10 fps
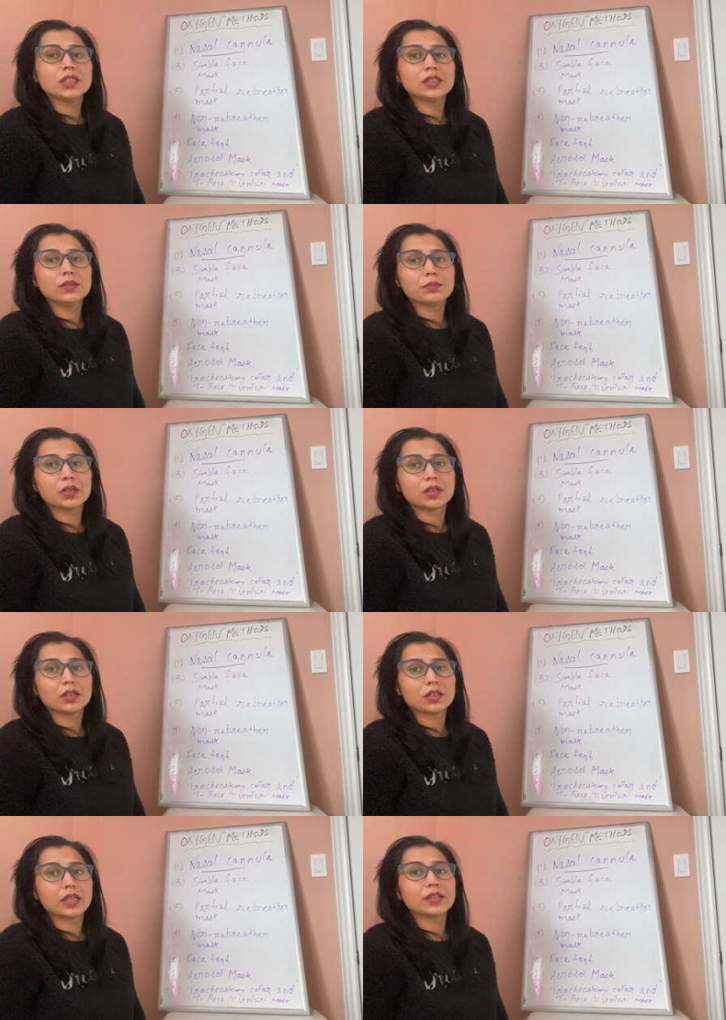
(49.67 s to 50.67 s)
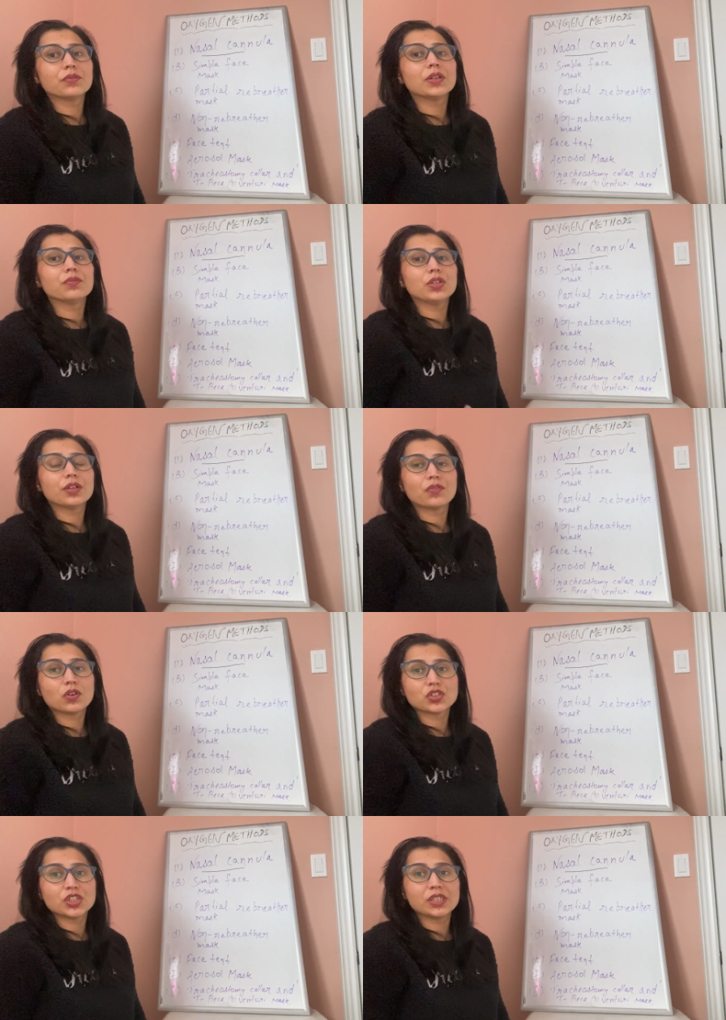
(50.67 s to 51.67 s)
the like when we are
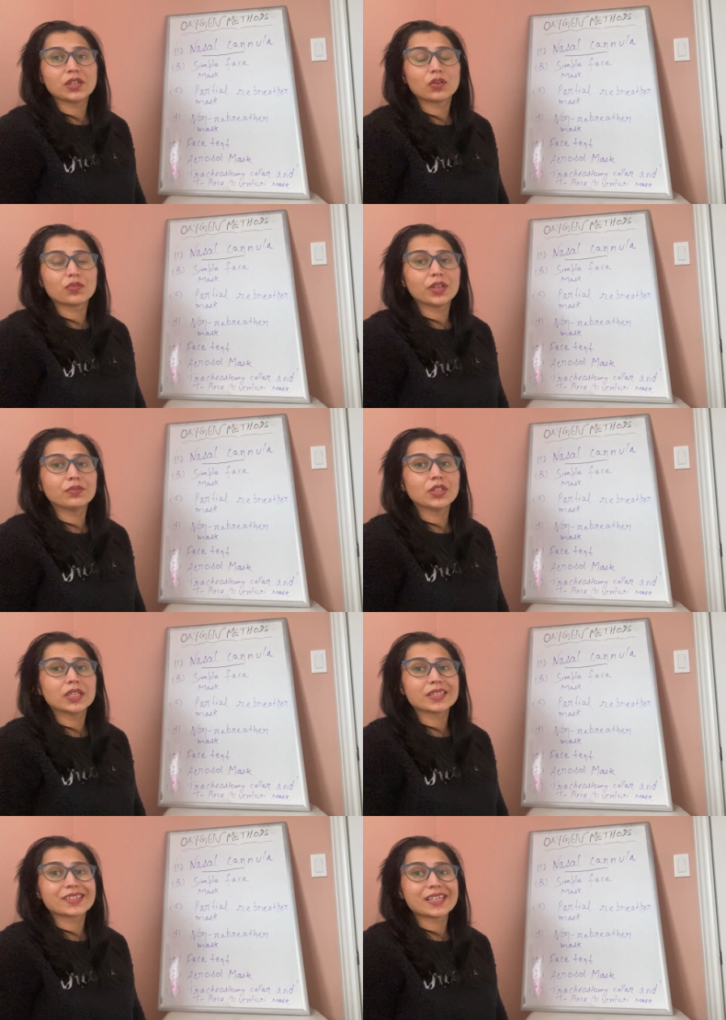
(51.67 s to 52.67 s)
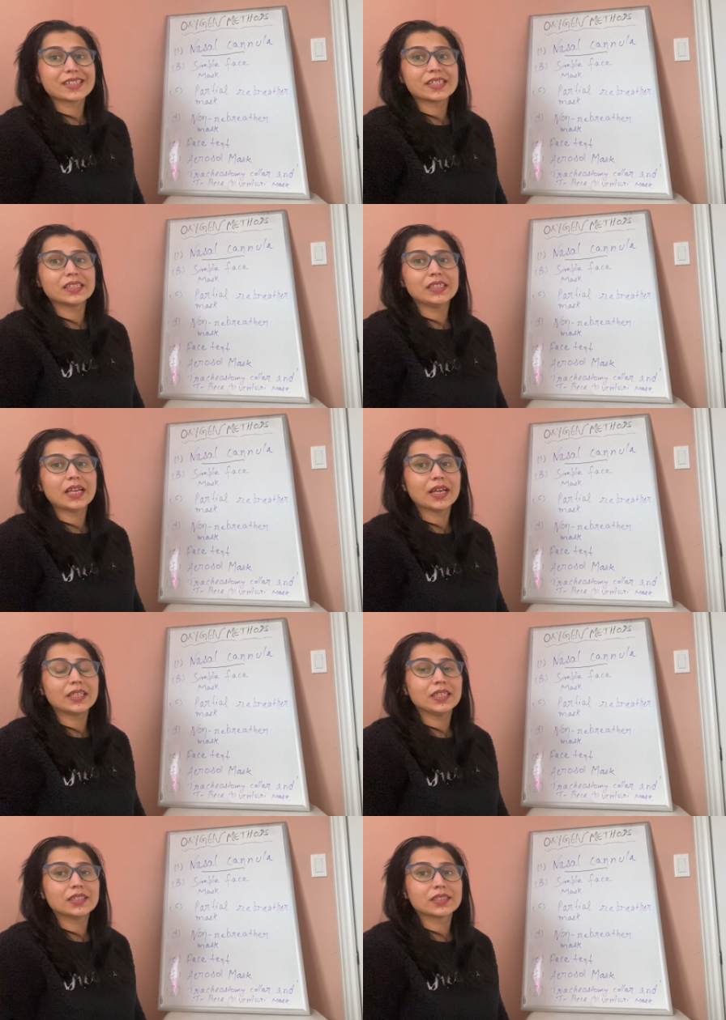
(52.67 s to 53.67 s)
watching or when we are assessing the
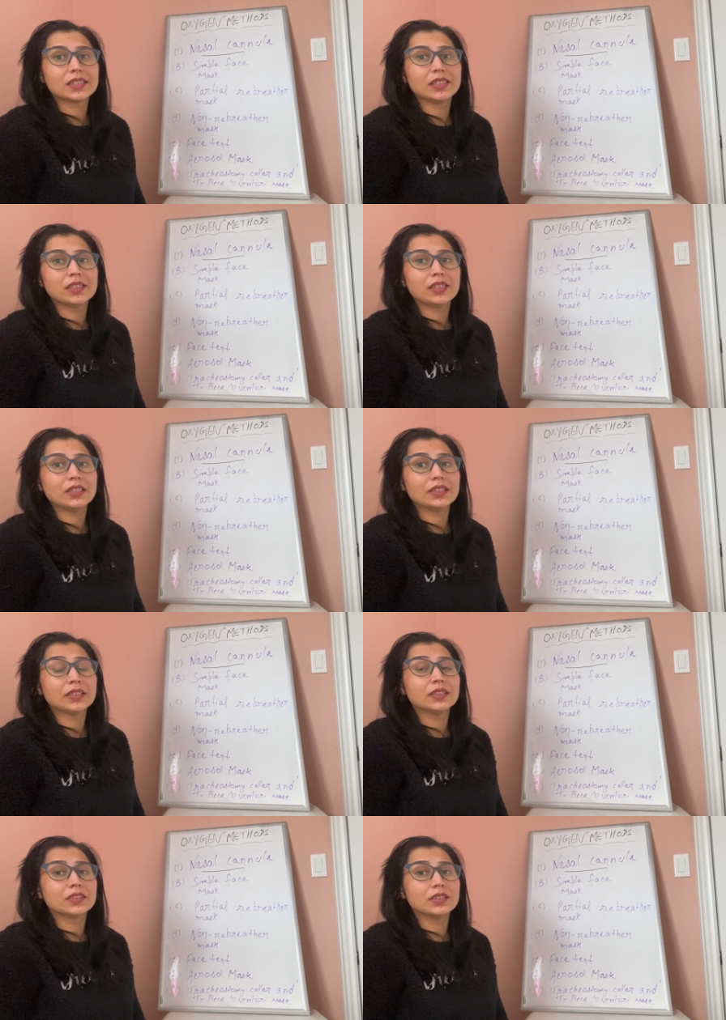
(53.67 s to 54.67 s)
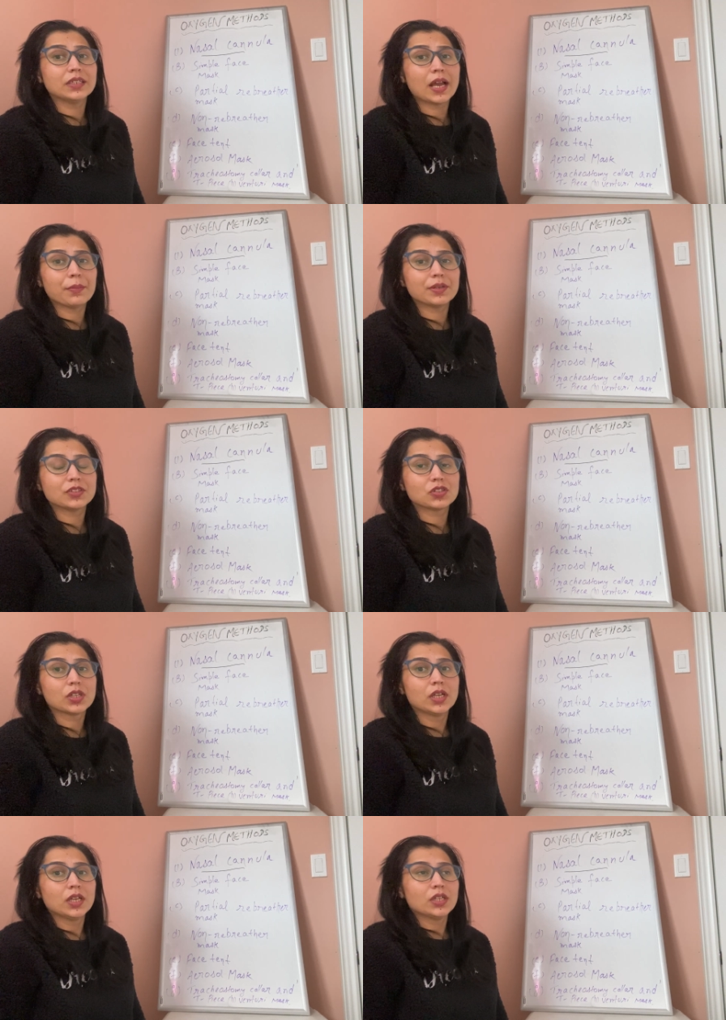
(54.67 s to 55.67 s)
any skin integrity damage,
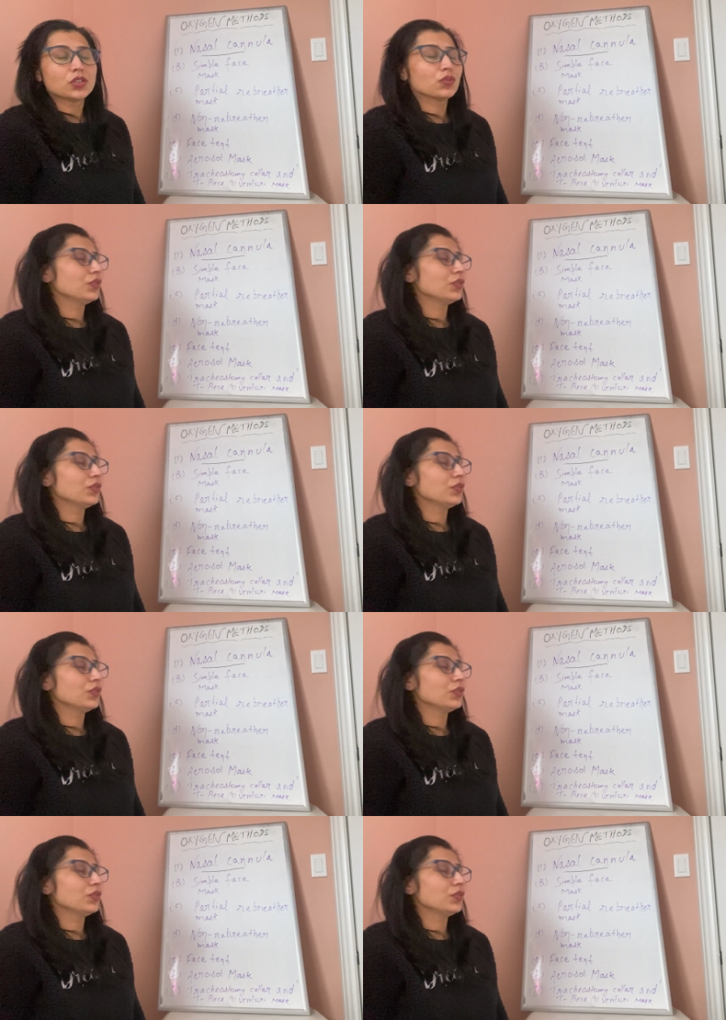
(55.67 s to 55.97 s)
so